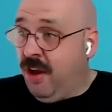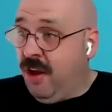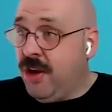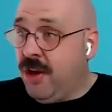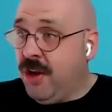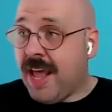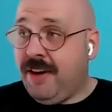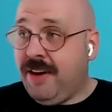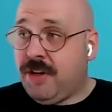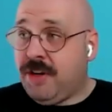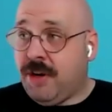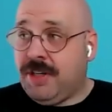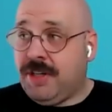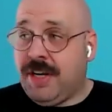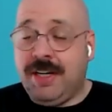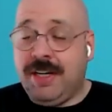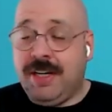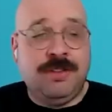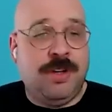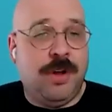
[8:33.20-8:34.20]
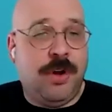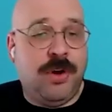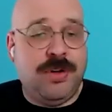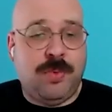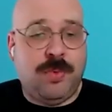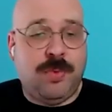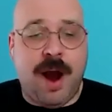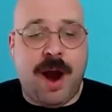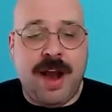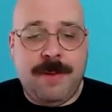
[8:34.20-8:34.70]
who's had a doctor
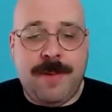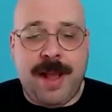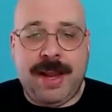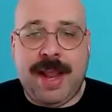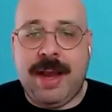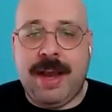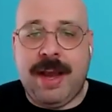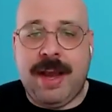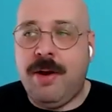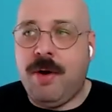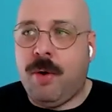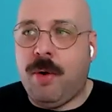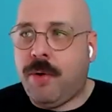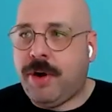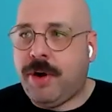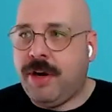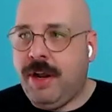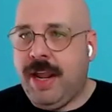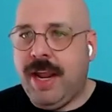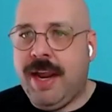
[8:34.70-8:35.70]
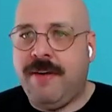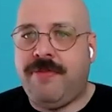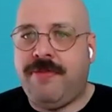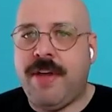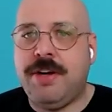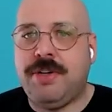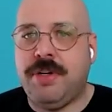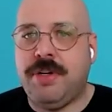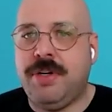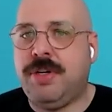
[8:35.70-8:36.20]
who's worried about getting an audit if
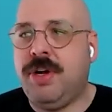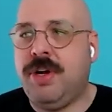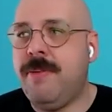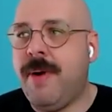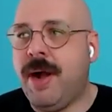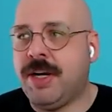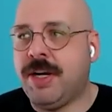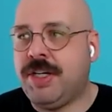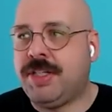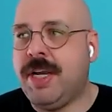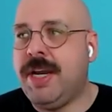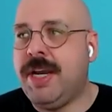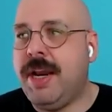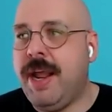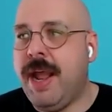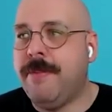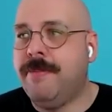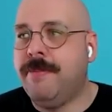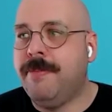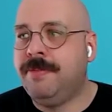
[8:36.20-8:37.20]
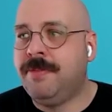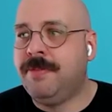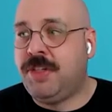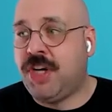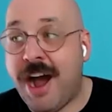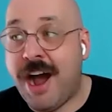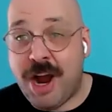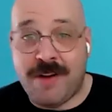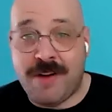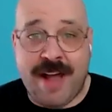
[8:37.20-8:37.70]
they do too much CDM?
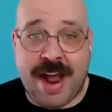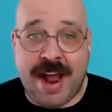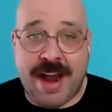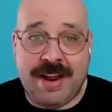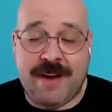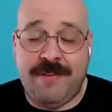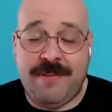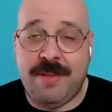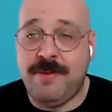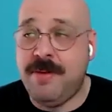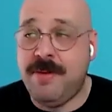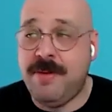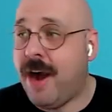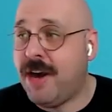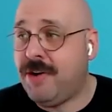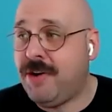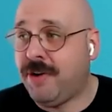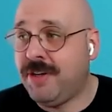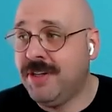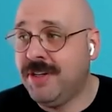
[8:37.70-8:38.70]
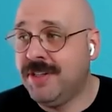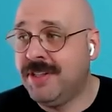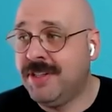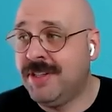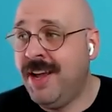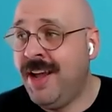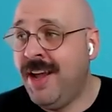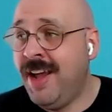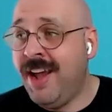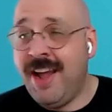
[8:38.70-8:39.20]
I know I've had to have them with my
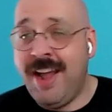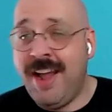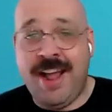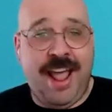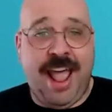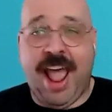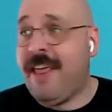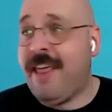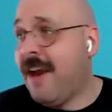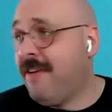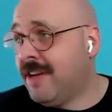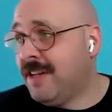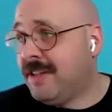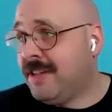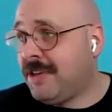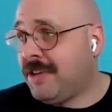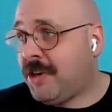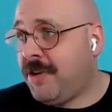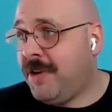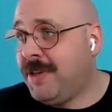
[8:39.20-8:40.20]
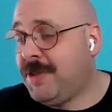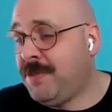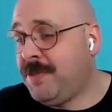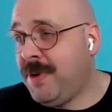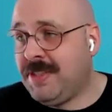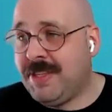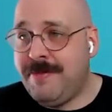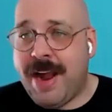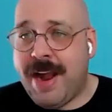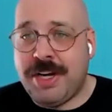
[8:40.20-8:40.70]
doctors. And everyone says, Chris,
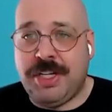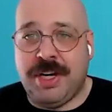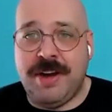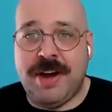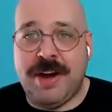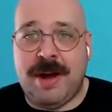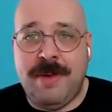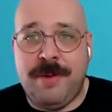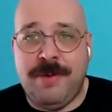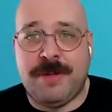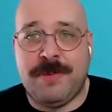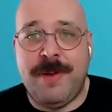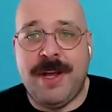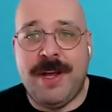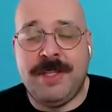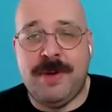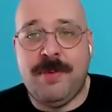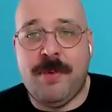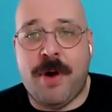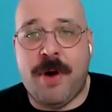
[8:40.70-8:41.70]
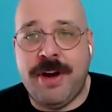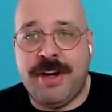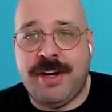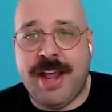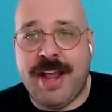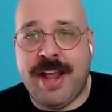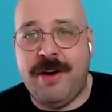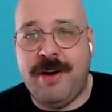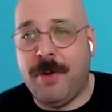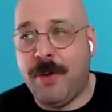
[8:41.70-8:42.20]
what's the magic number? Which means we won't
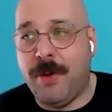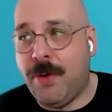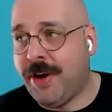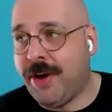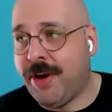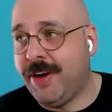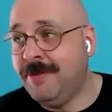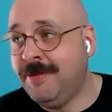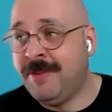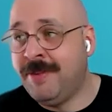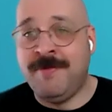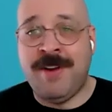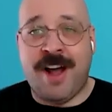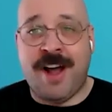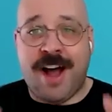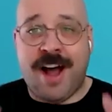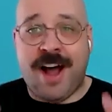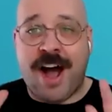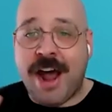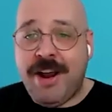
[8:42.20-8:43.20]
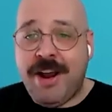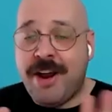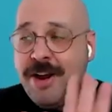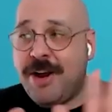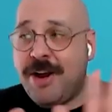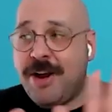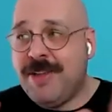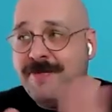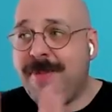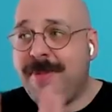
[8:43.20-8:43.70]
get an audit. I
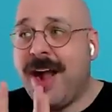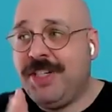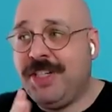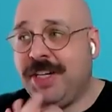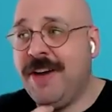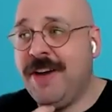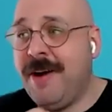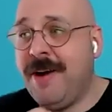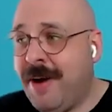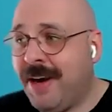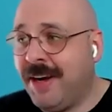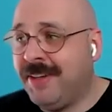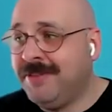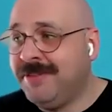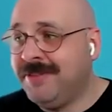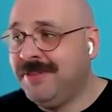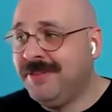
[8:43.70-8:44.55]
don't know the magic number.